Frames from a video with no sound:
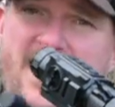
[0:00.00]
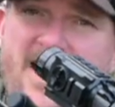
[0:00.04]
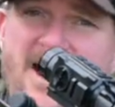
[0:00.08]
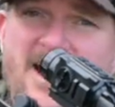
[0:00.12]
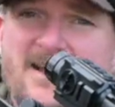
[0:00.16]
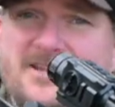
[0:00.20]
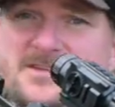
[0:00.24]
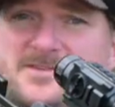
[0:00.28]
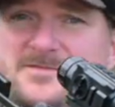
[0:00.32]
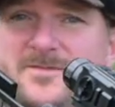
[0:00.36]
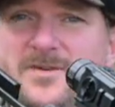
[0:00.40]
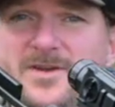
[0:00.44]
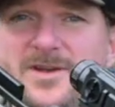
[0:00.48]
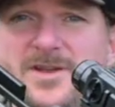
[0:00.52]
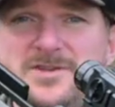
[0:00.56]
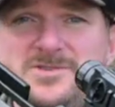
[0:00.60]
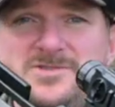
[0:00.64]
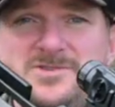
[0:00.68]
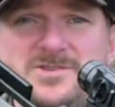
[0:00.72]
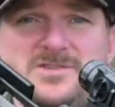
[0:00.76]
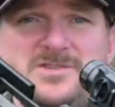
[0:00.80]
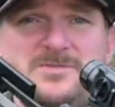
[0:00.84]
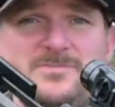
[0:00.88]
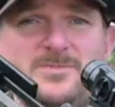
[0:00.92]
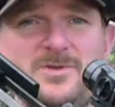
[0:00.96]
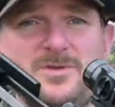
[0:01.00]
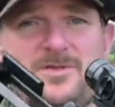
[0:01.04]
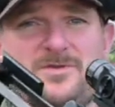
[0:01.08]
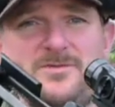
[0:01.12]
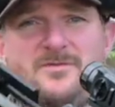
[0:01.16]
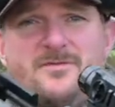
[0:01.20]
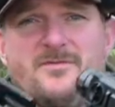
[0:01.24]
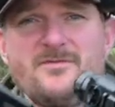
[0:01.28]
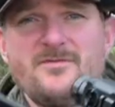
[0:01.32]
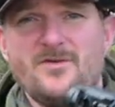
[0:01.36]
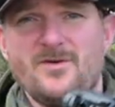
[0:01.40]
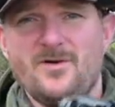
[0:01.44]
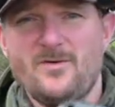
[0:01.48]
and it's fully adjustable
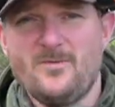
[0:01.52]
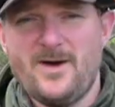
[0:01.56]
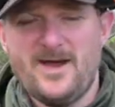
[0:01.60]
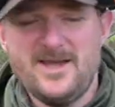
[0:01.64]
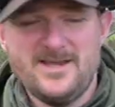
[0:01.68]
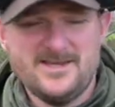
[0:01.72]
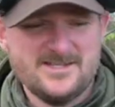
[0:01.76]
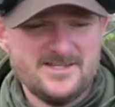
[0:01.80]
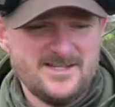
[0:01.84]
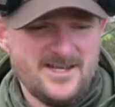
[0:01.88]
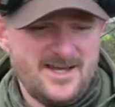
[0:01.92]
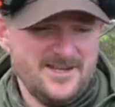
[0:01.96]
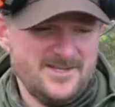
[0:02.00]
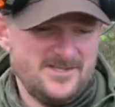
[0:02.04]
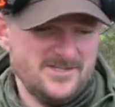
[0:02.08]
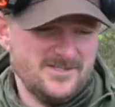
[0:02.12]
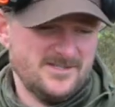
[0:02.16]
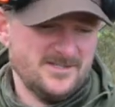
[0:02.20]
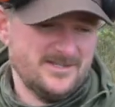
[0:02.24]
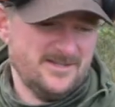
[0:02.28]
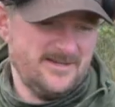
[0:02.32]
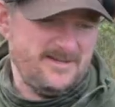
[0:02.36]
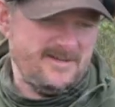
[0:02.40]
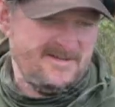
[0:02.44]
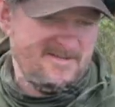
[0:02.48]
through four weight stages.